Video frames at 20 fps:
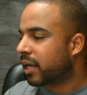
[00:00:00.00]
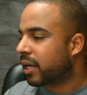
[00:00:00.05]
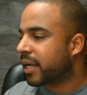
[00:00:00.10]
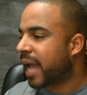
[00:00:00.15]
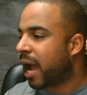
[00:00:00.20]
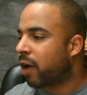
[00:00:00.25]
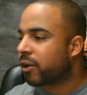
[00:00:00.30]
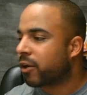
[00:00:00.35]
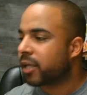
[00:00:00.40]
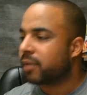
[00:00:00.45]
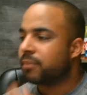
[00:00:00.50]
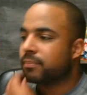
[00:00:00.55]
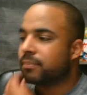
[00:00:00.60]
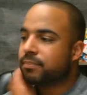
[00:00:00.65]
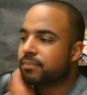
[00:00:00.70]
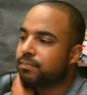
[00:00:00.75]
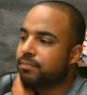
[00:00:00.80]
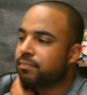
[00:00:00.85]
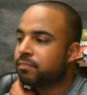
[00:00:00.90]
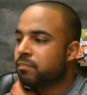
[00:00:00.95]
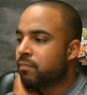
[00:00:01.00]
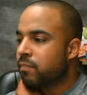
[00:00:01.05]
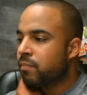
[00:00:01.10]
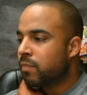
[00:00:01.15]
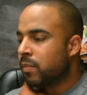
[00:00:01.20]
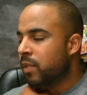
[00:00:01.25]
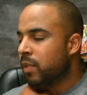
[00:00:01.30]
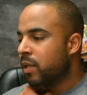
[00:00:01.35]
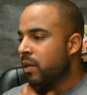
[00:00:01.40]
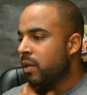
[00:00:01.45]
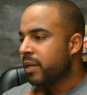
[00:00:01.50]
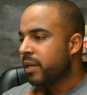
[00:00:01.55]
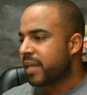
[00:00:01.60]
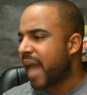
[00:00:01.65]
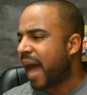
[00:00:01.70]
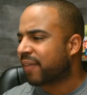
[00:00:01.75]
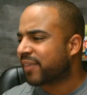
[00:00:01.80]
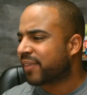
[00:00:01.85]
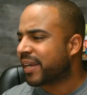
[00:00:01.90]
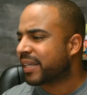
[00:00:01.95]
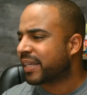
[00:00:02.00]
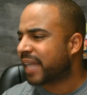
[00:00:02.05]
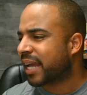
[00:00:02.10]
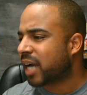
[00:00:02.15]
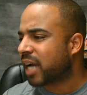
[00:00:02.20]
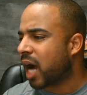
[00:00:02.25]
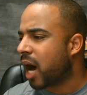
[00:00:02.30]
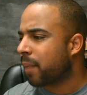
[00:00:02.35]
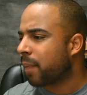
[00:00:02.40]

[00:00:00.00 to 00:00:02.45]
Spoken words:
County. Yeah, I think like